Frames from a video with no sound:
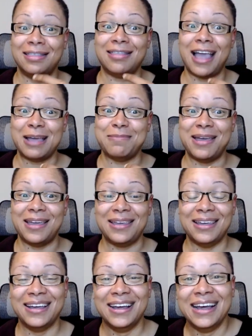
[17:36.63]
like
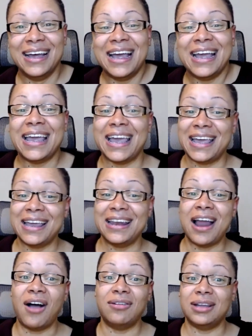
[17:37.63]
me,
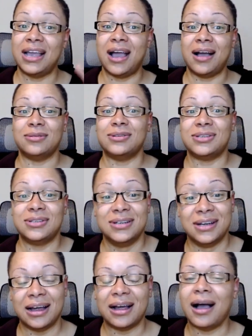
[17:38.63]
kicking on the couch,
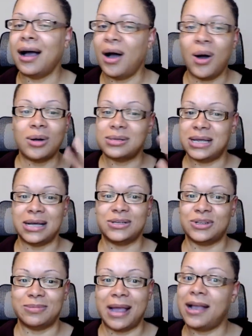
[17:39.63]
a whole
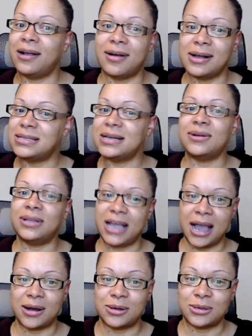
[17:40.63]
tantrum, and grunting on the
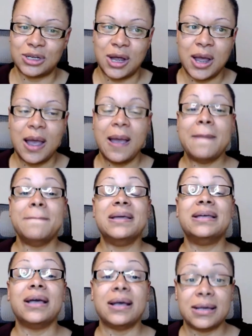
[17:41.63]
couch
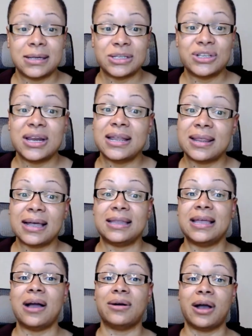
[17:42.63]
because you didn't like
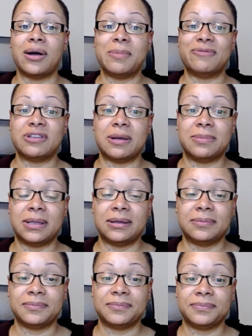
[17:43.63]
the outcome of something.